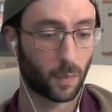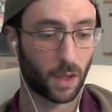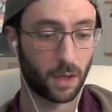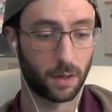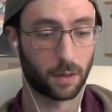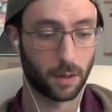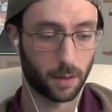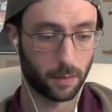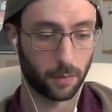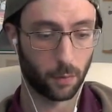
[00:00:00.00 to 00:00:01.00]
And
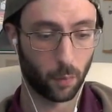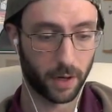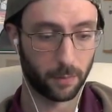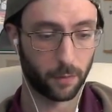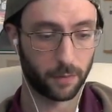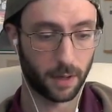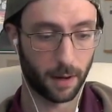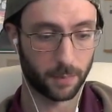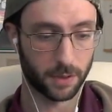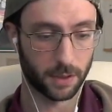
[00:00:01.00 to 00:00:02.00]
the waiting move
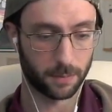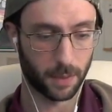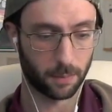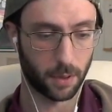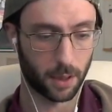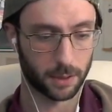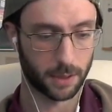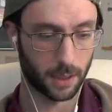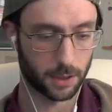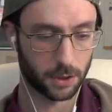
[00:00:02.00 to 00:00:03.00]
tempts this big pawn
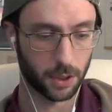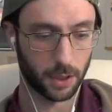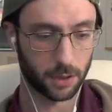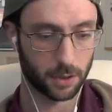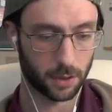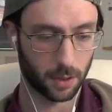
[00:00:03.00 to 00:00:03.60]
side exchange.